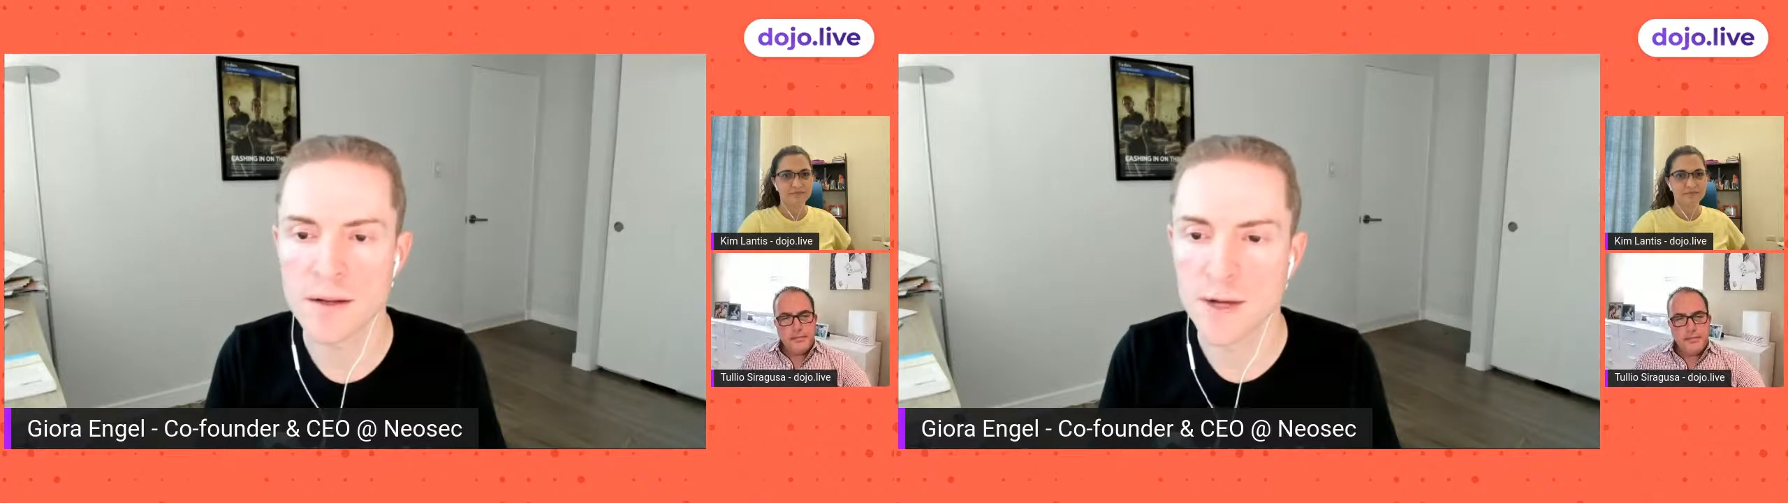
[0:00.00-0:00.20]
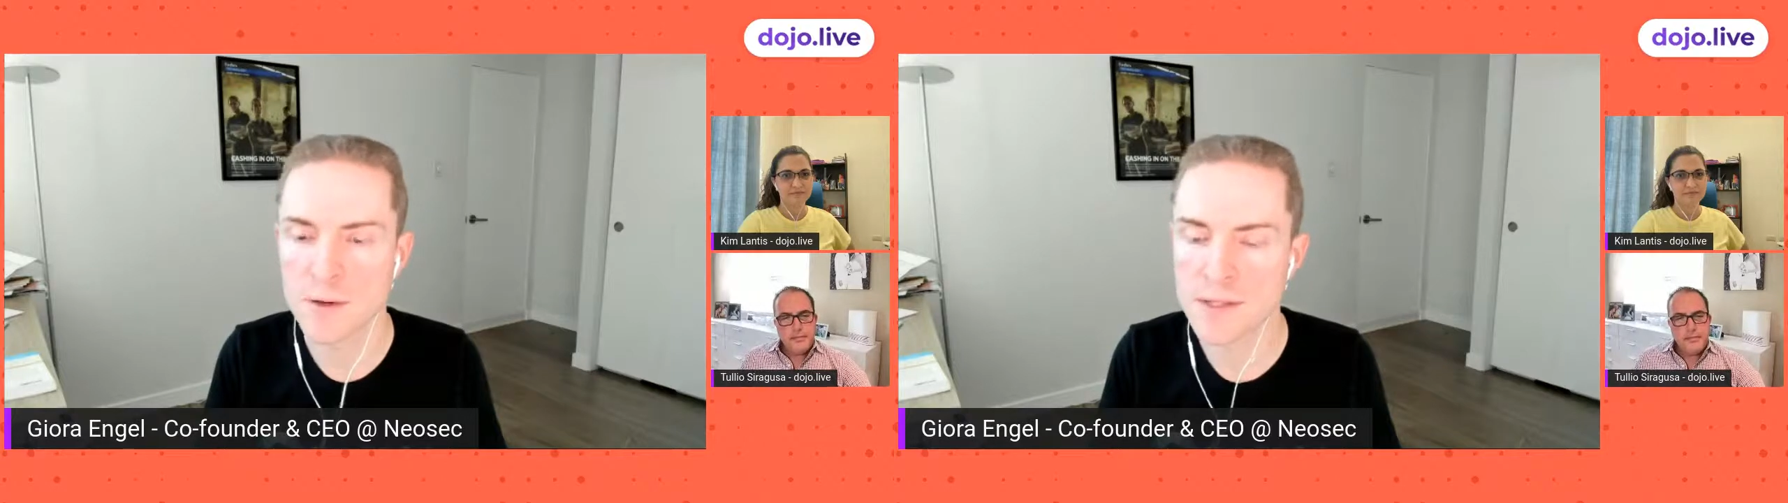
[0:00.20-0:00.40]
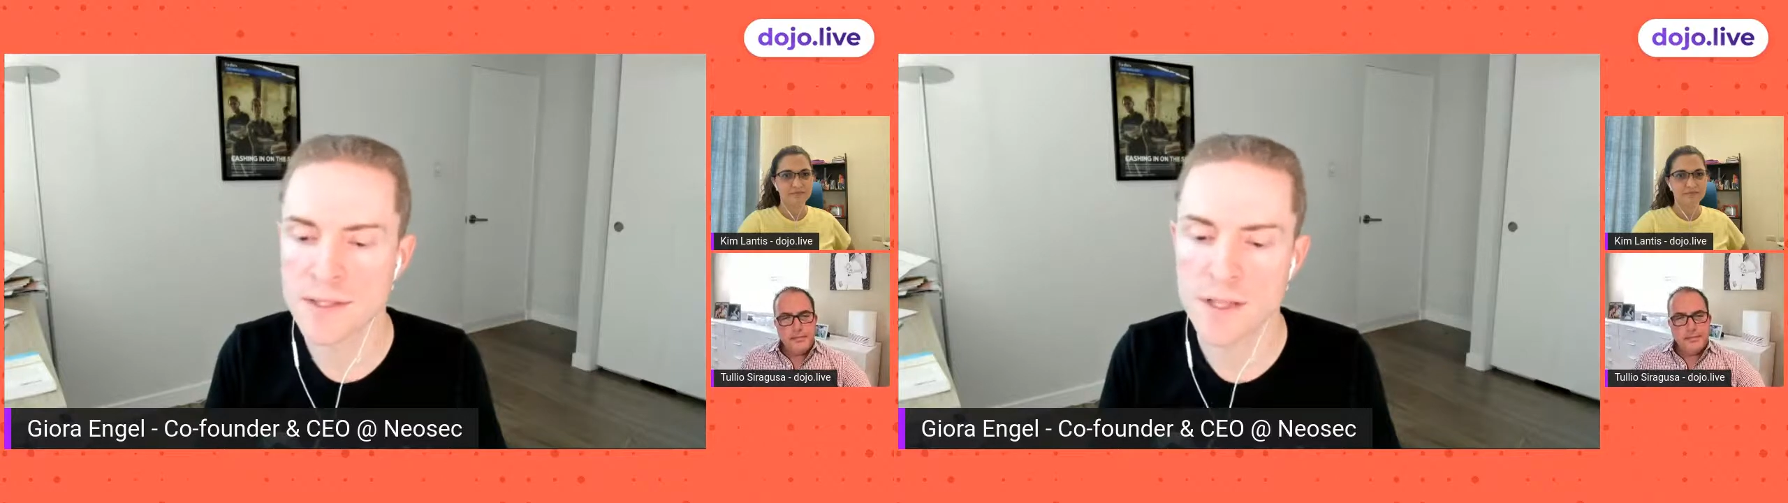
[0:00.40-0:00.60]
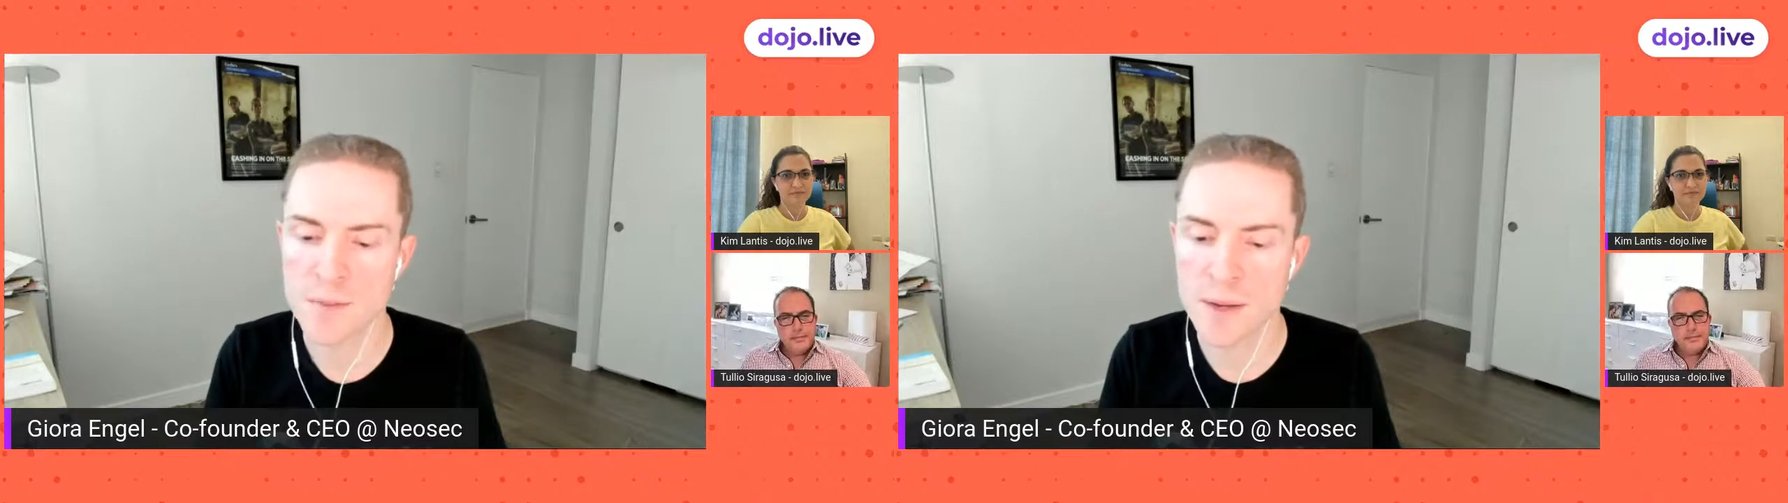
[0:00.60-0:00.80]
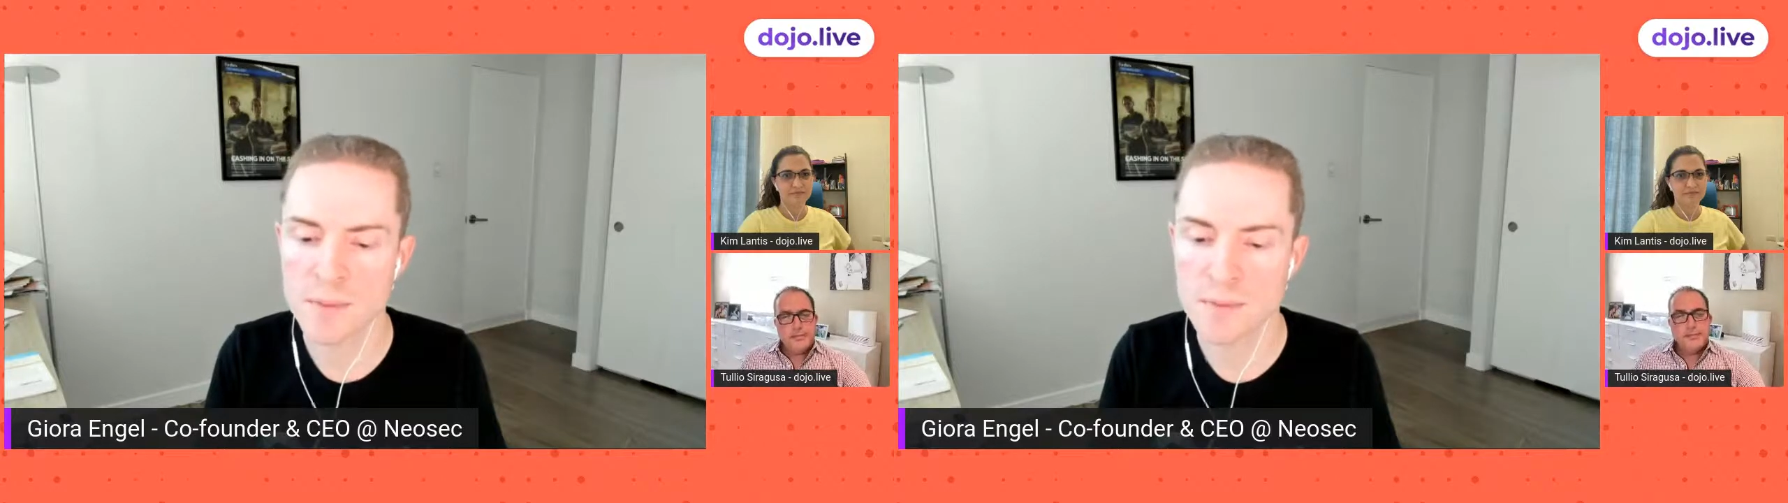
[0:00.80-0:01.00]

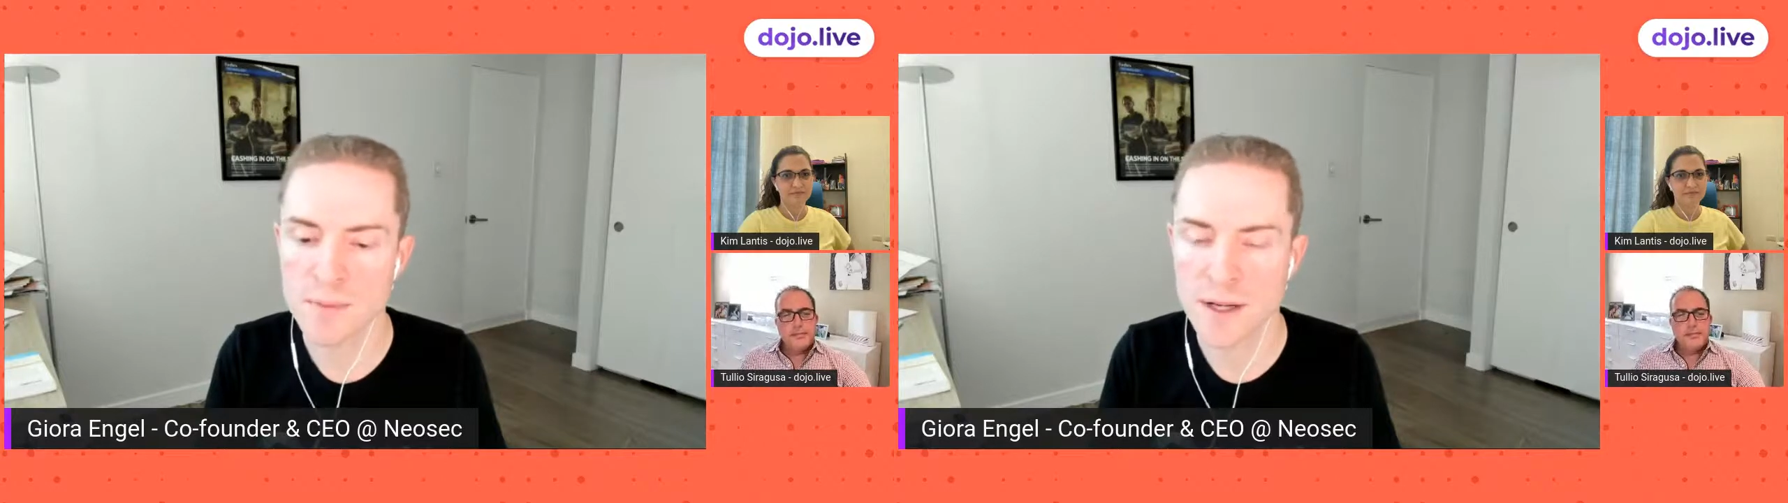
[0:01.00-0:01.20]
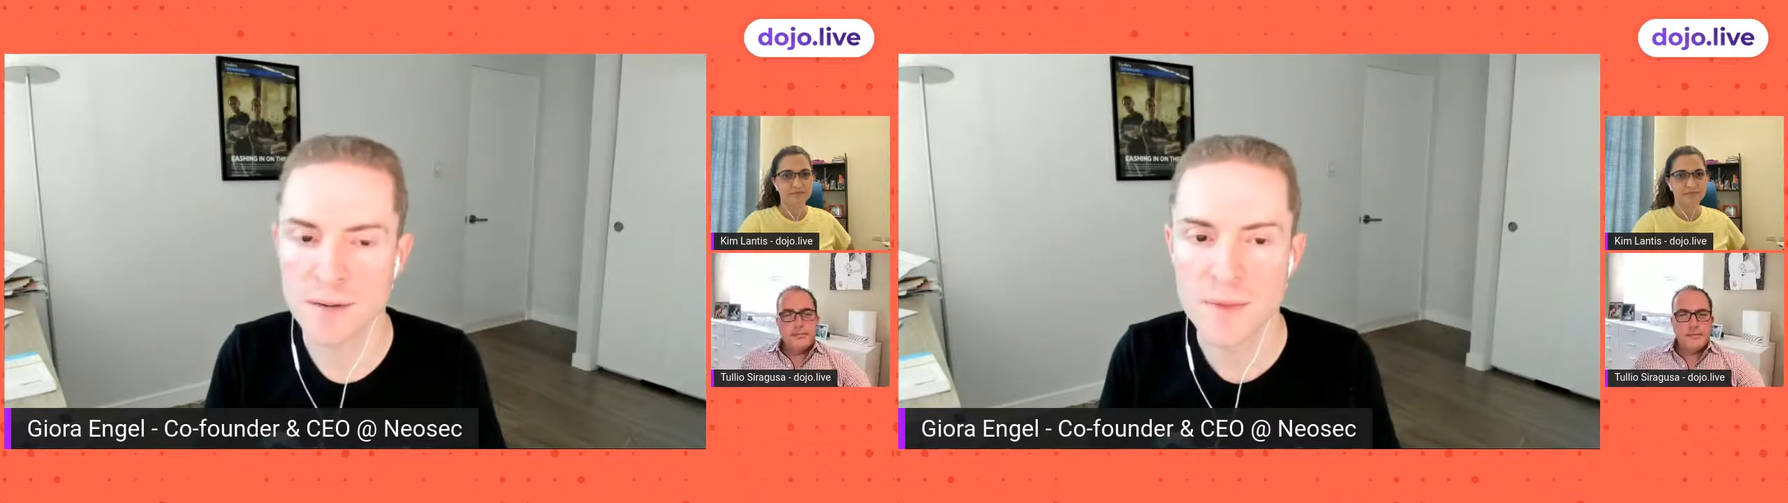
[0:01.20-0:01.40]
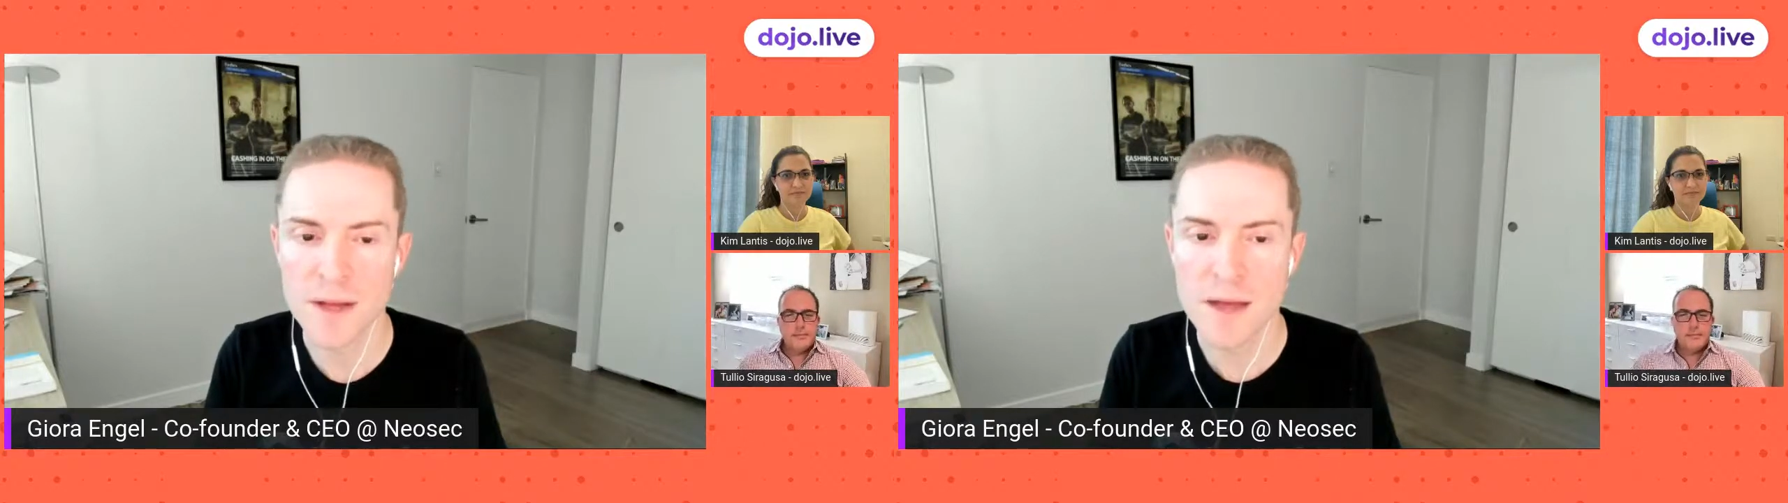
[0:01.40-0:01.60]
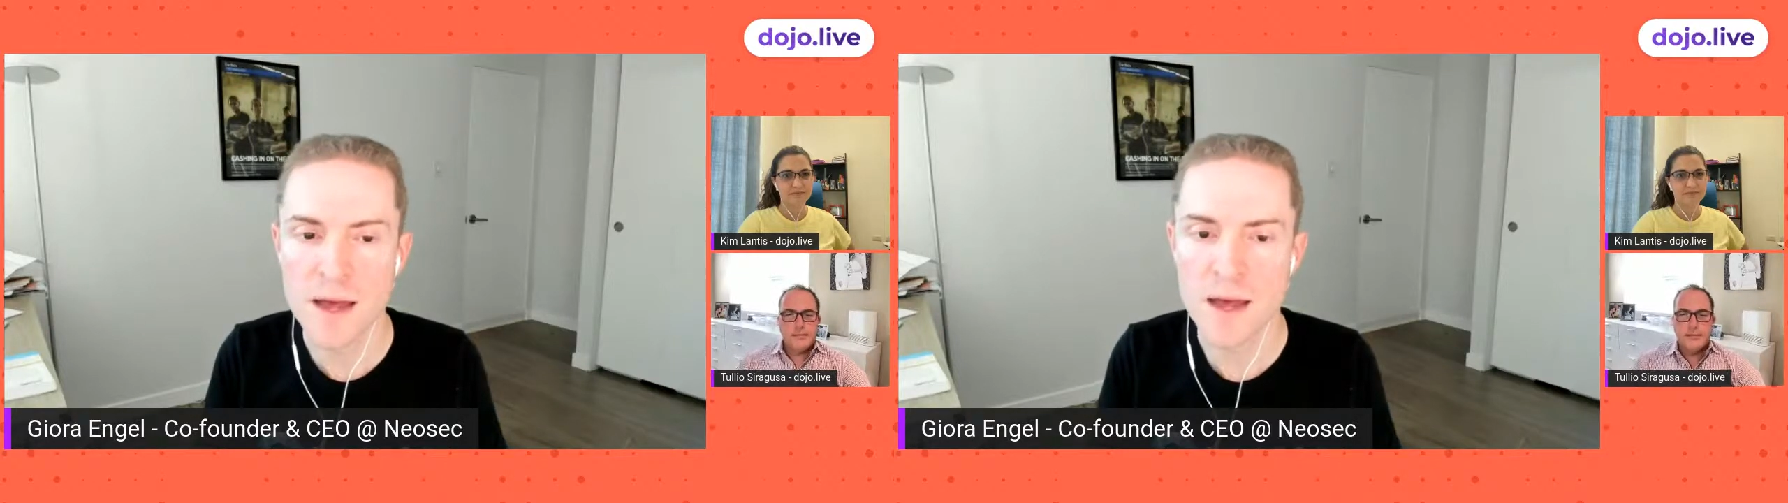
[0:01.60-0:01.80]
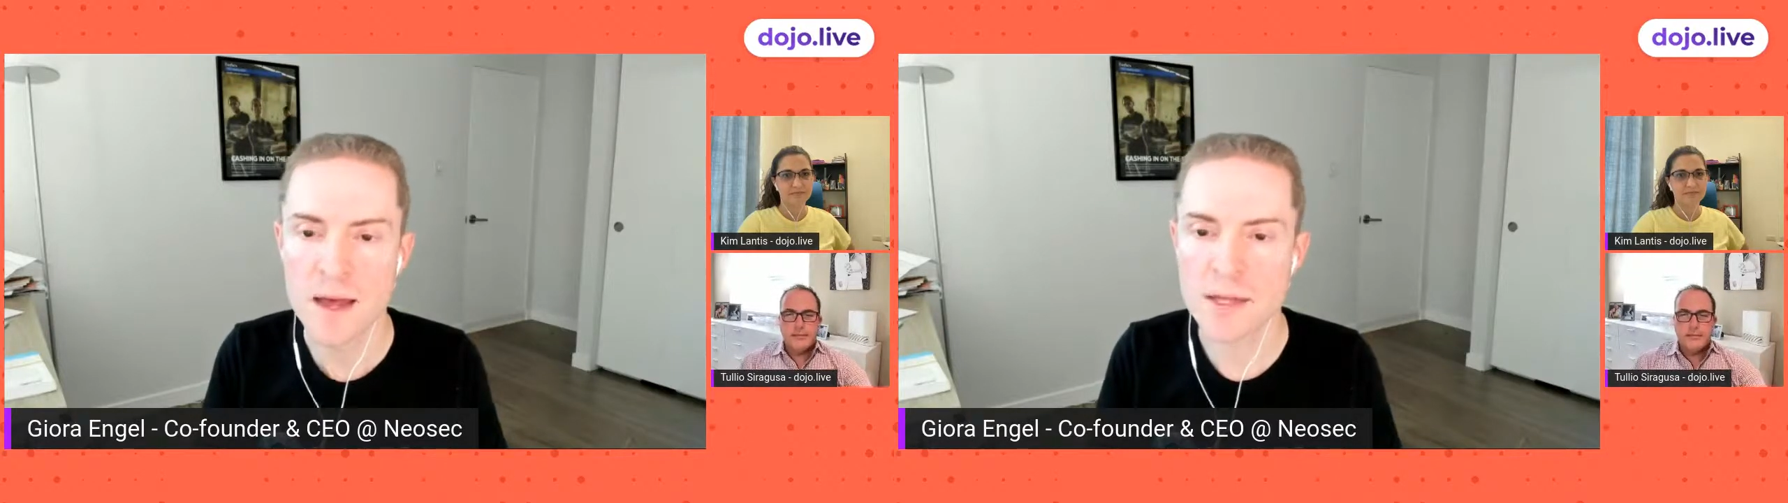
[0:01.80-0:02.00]
ecosystem. I'm
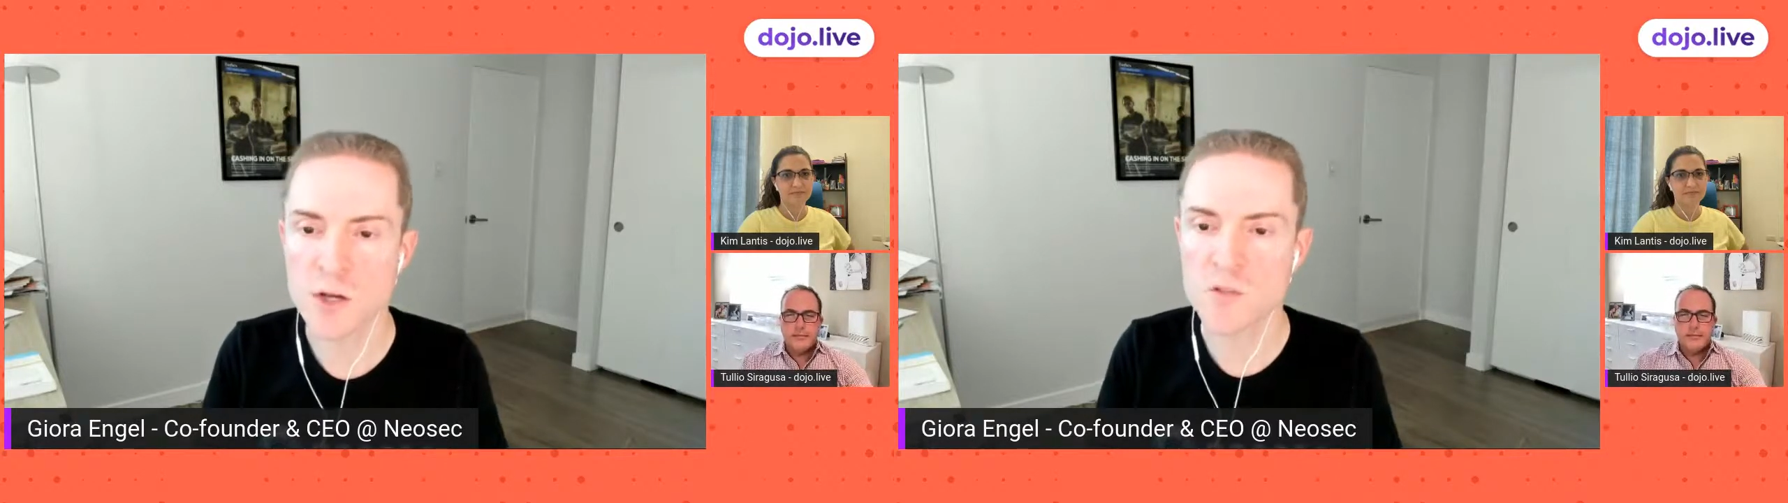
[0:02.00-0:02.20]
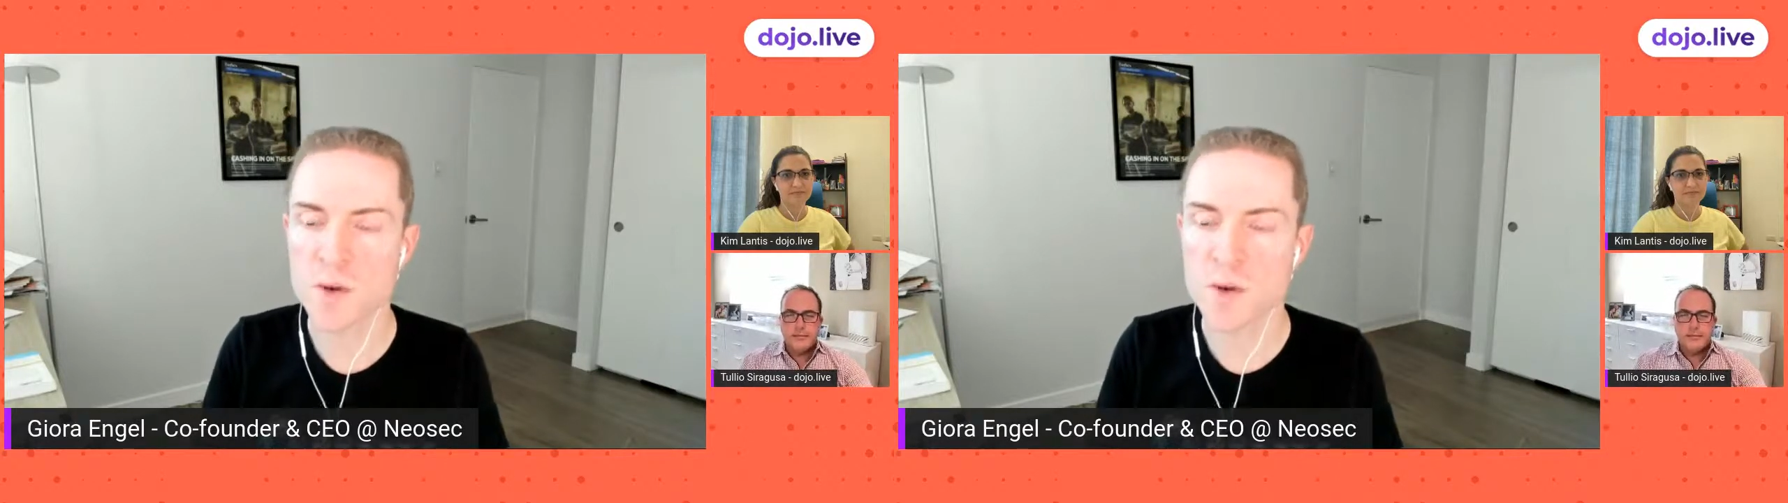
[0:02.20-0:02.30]
as